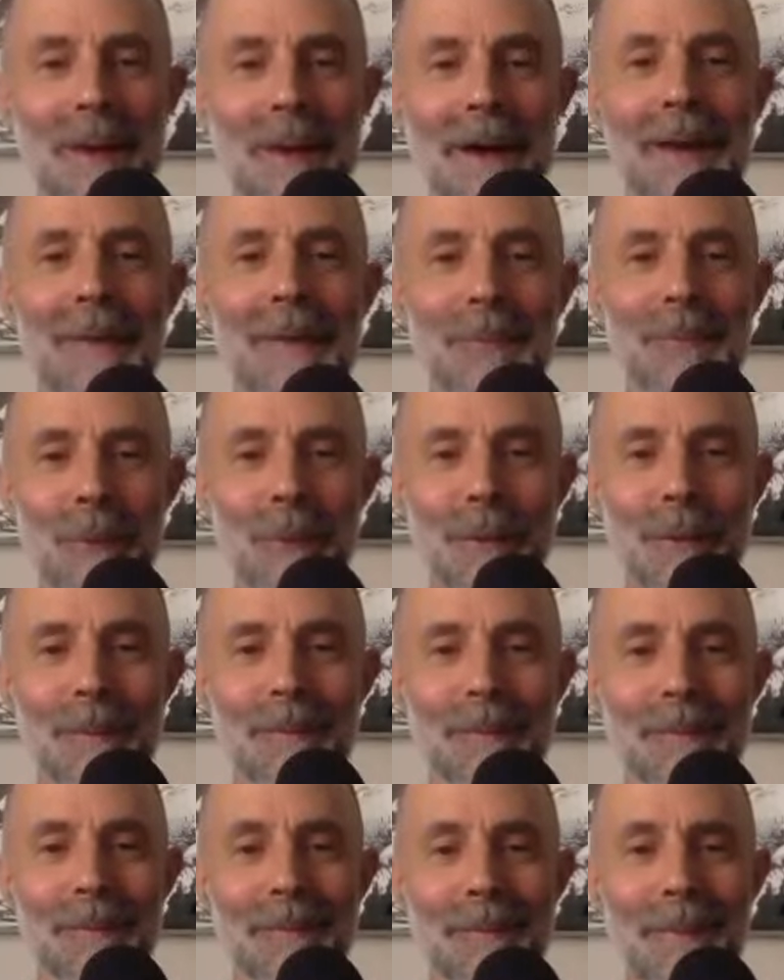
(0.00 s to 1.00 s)
my
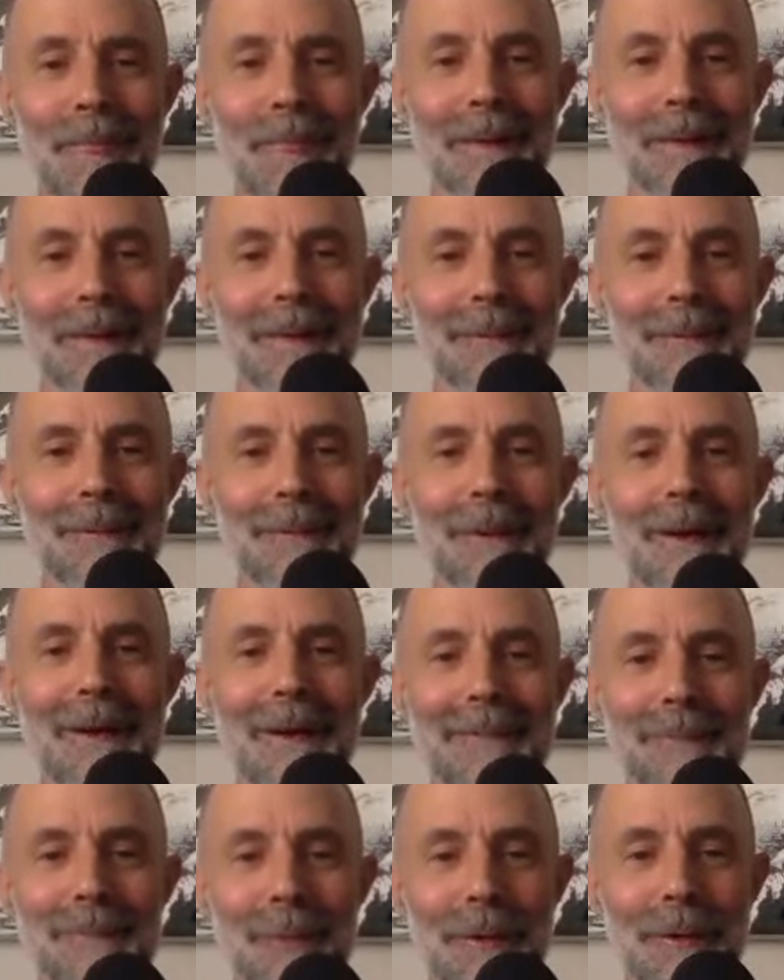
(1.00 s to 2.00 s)
room where
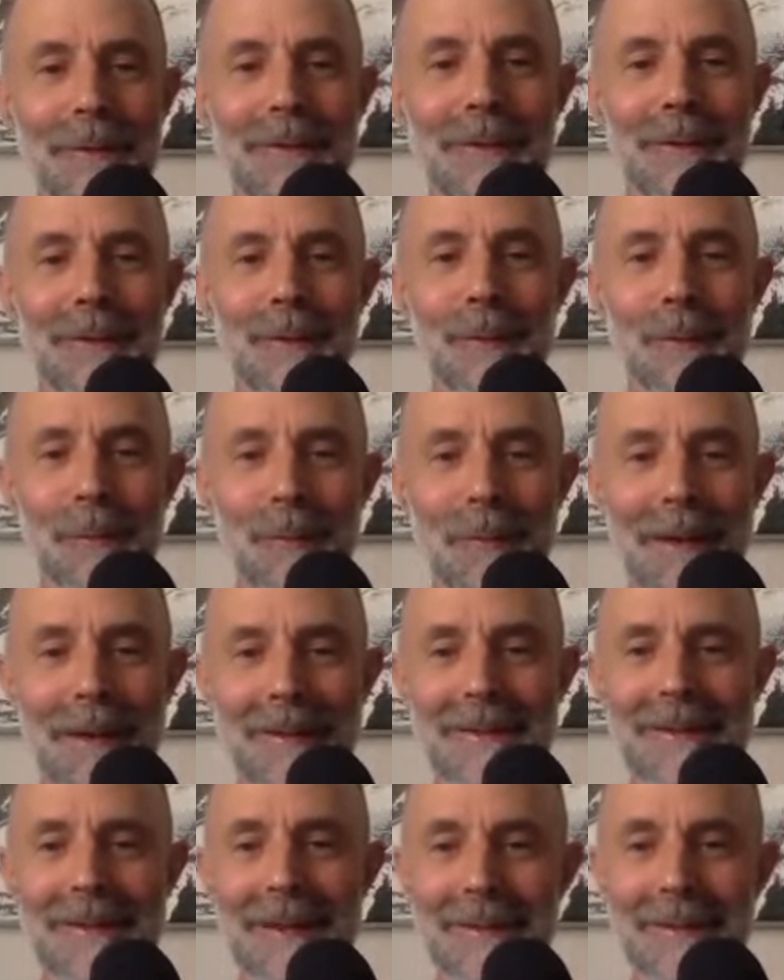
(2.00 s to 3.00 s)
I want to do all my
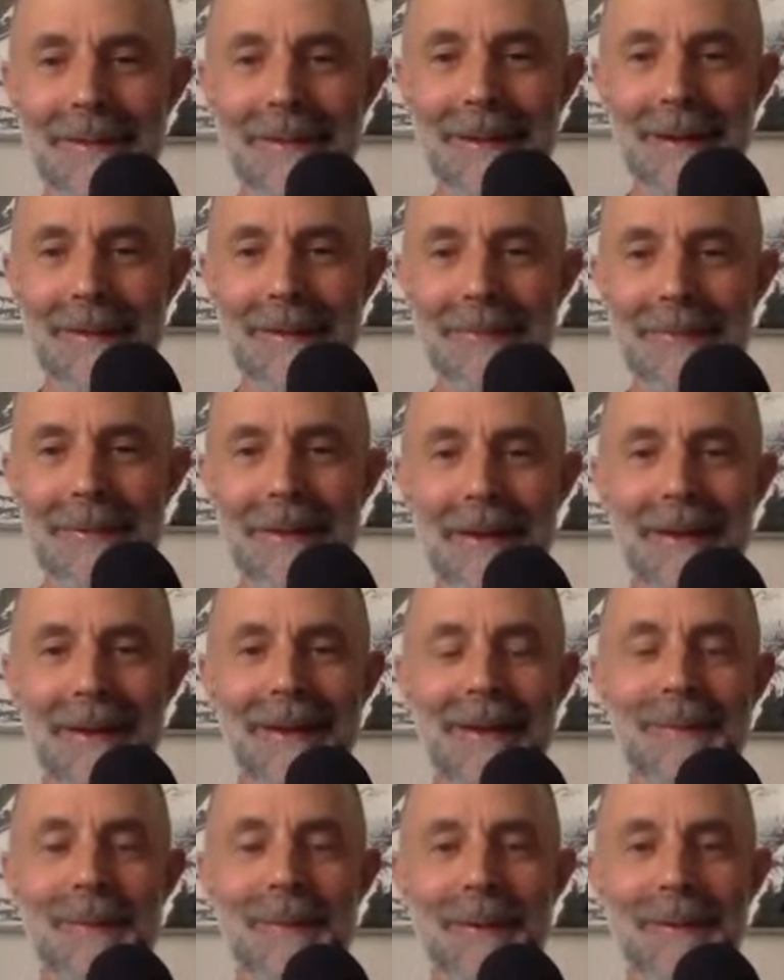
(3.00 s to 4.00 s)
Zen stuff
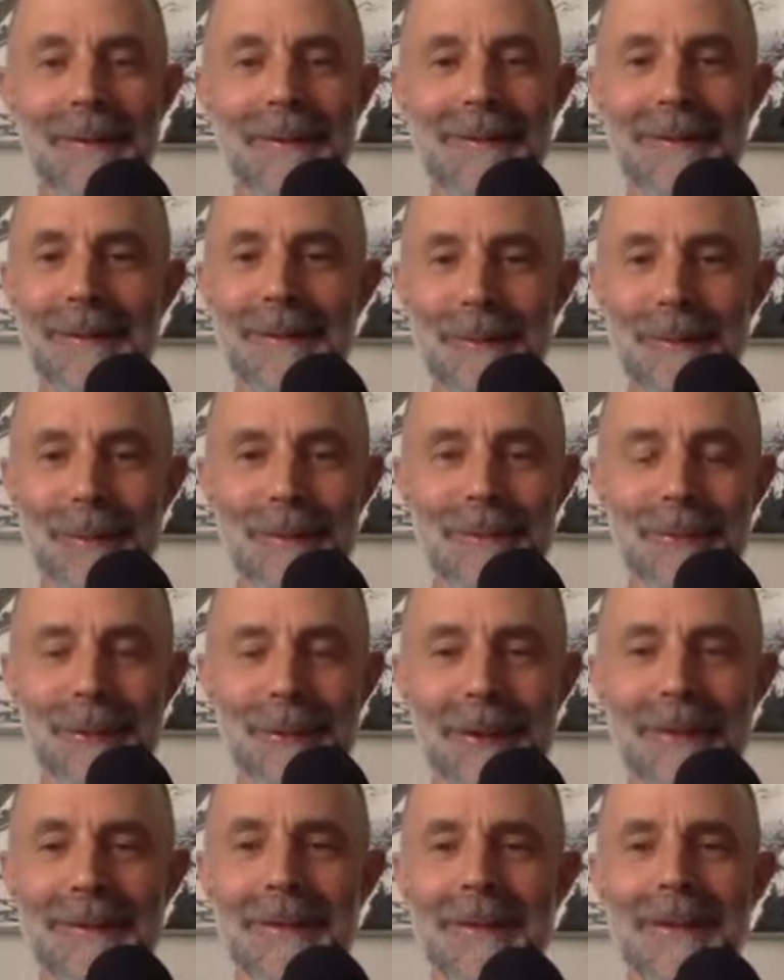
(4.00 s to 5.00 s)
and I want to do
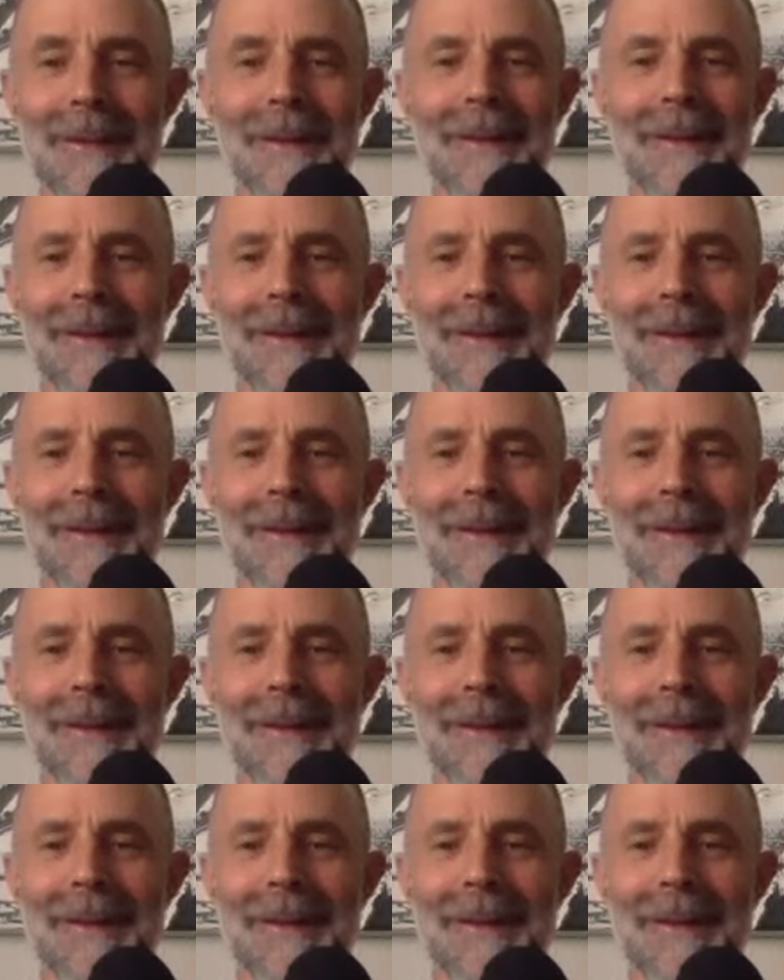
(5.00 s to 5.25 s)
retreats and